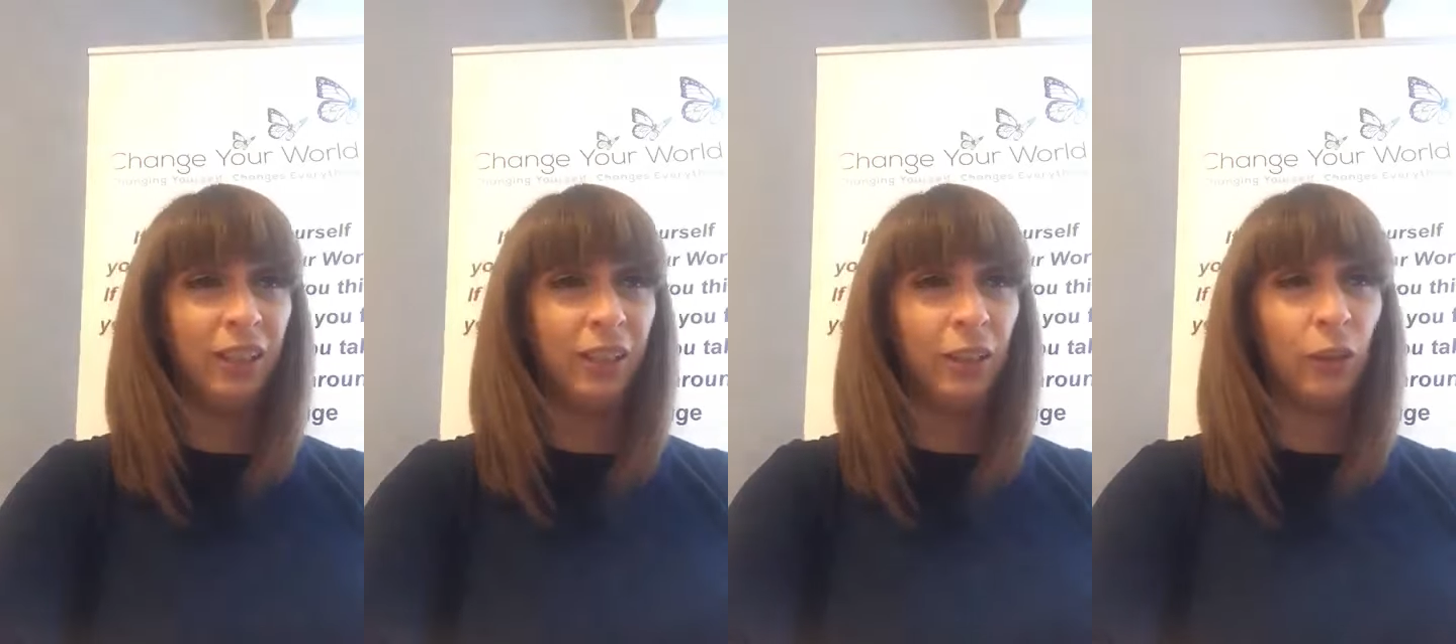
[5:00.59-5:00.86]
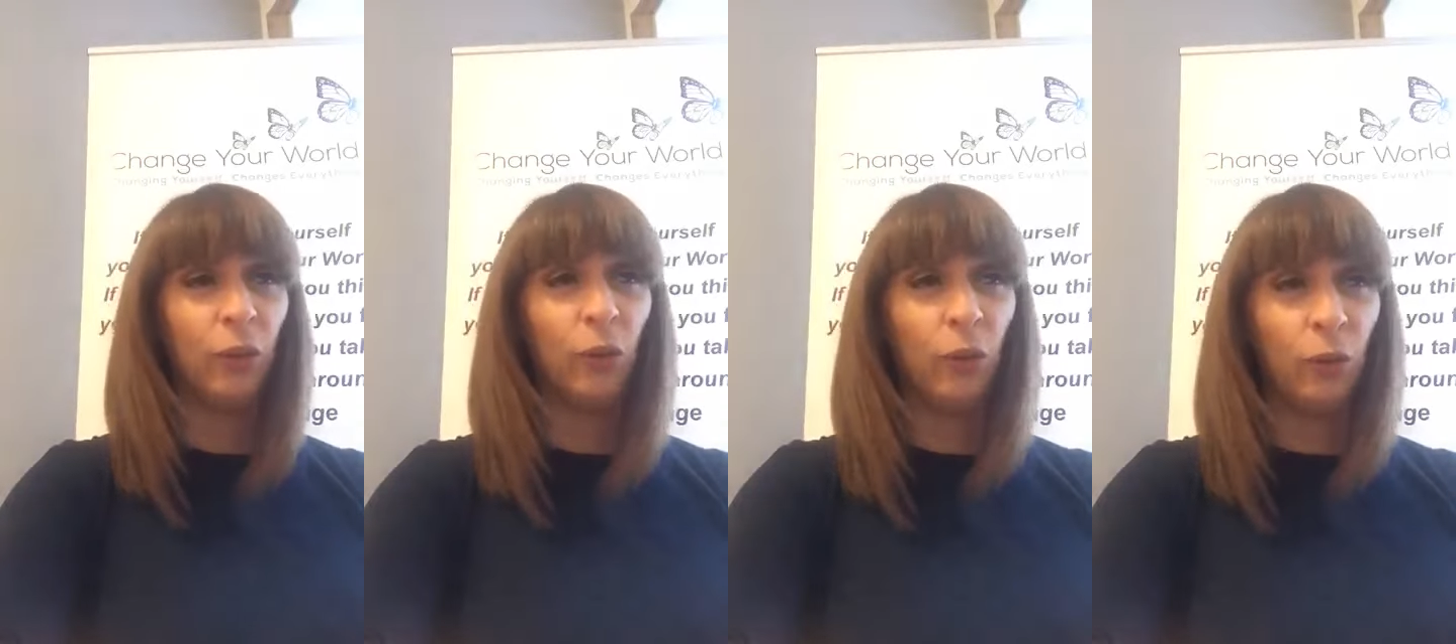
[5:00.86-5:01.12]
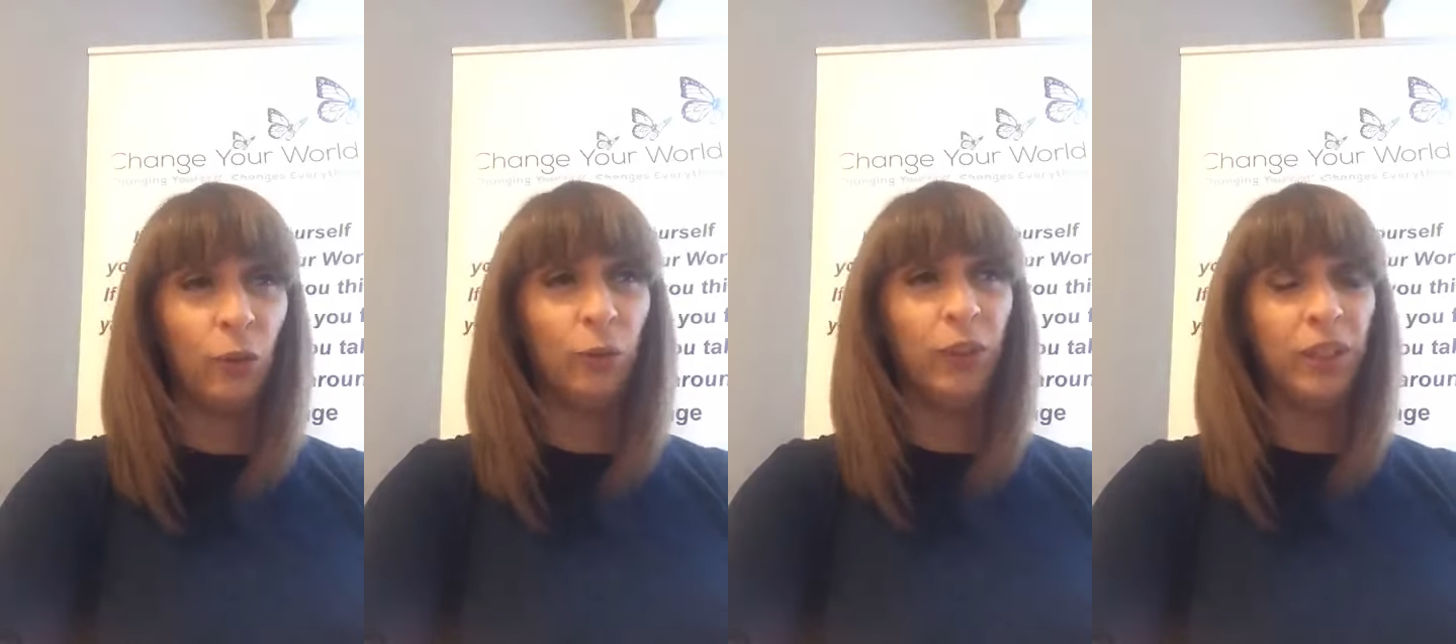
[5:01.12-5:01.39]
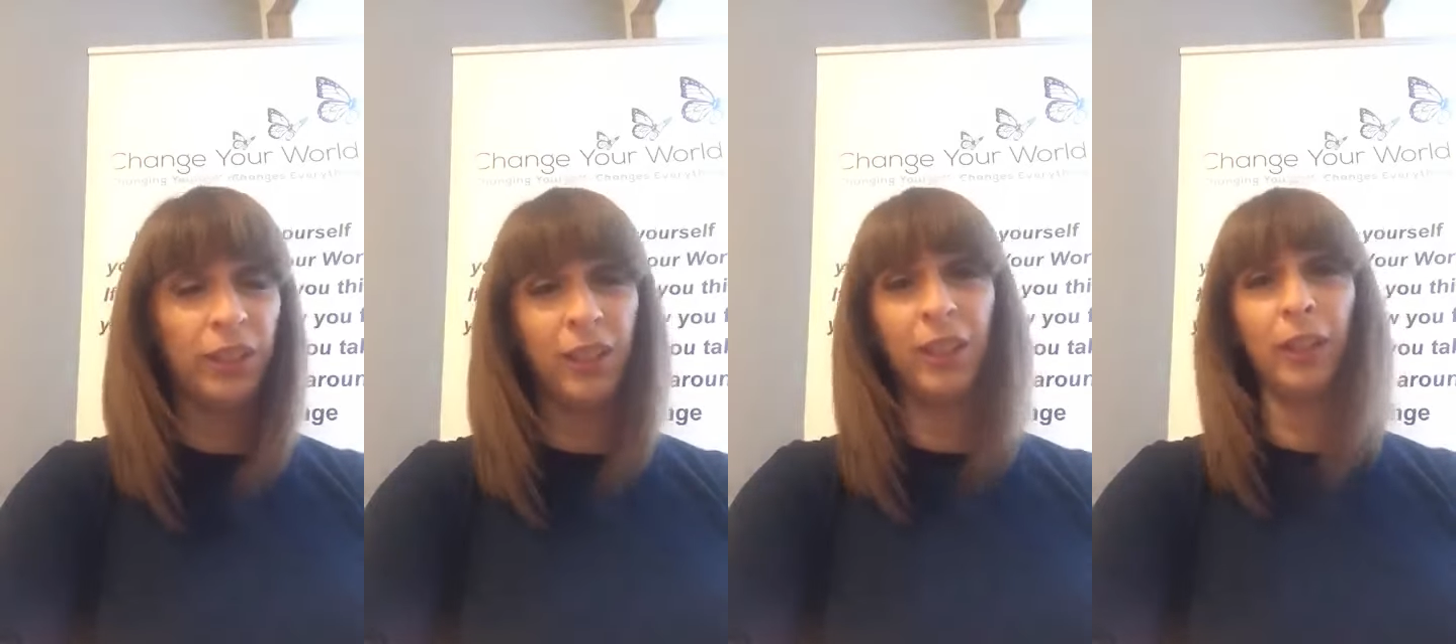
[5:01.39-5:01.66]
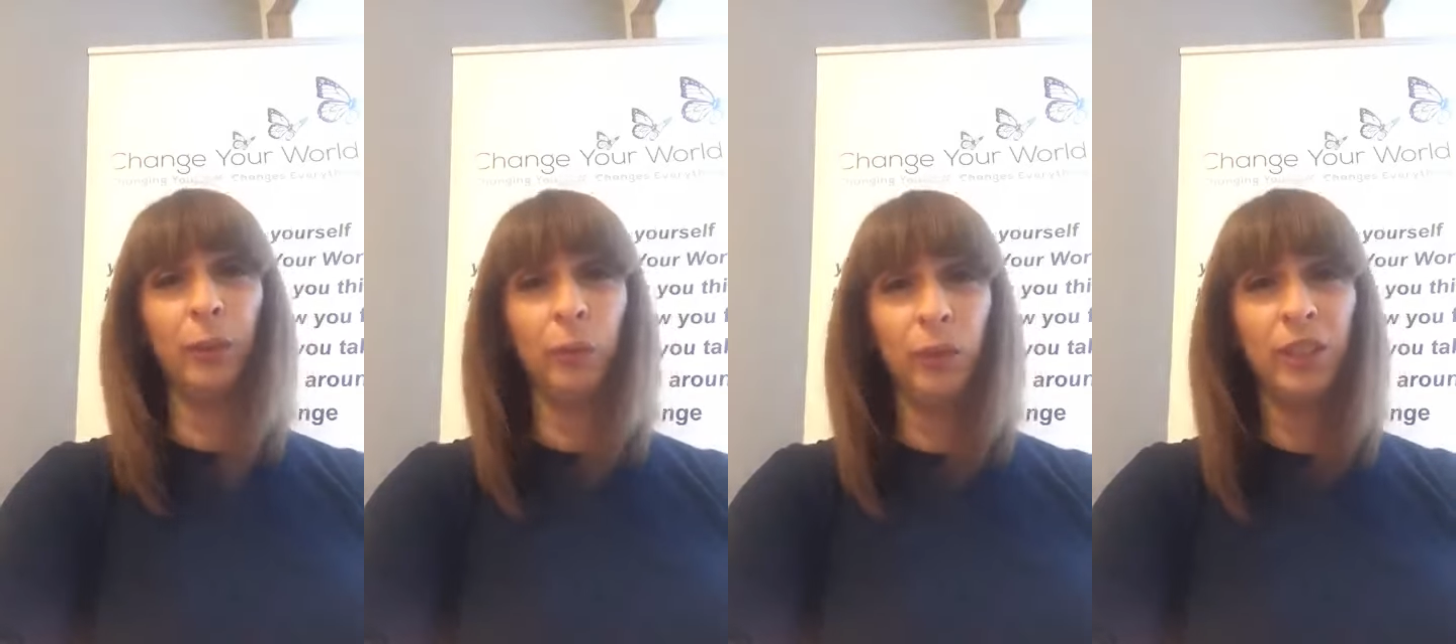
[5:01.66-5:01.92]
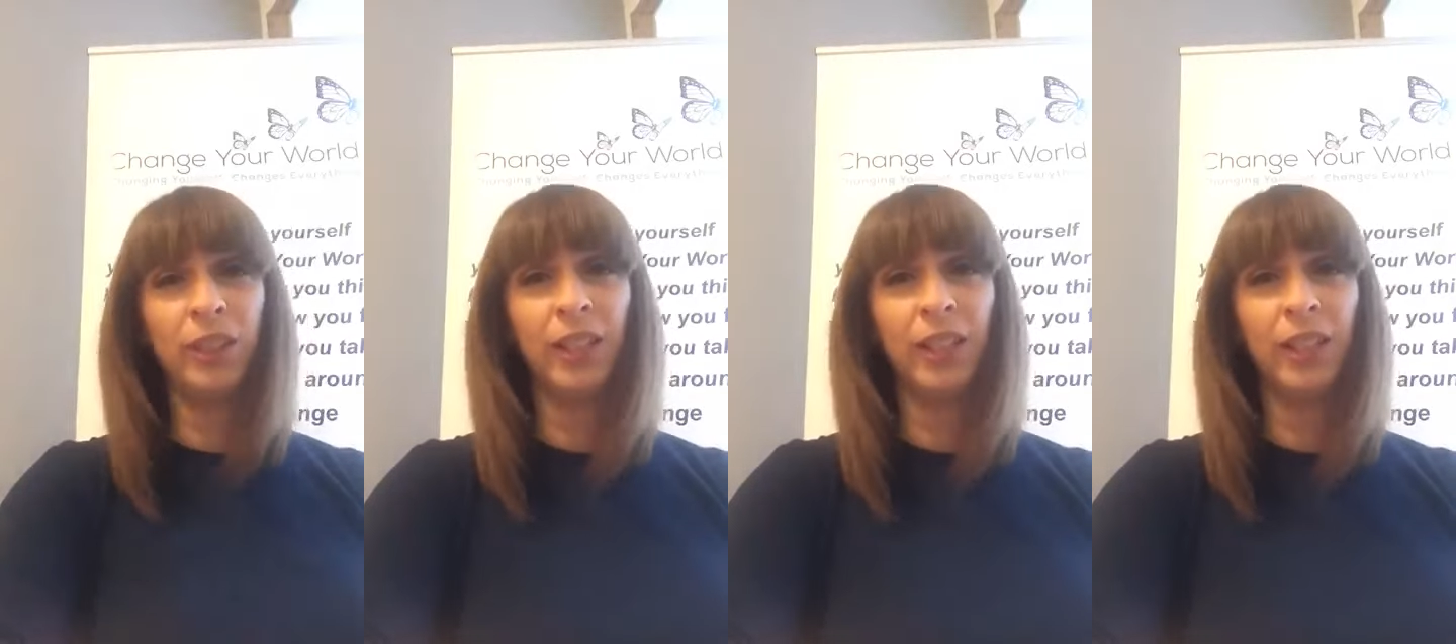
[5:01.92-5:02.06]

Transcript: The only time we